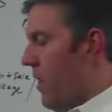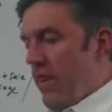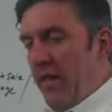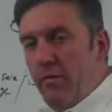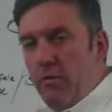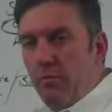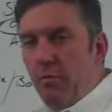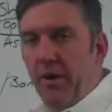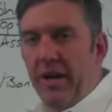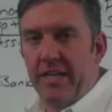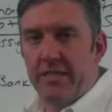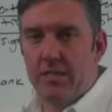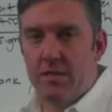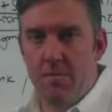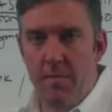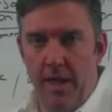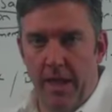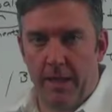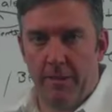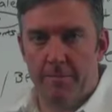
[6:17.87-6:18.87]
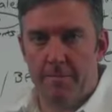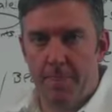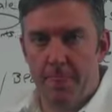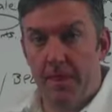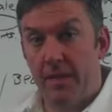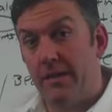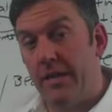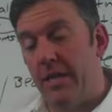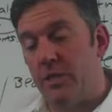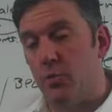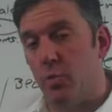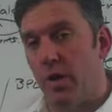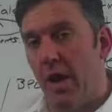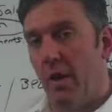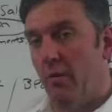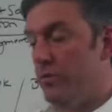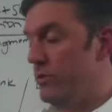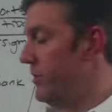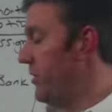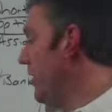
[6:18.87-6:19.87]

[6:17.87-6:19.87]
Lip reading: they would bring it to me. And guess what I would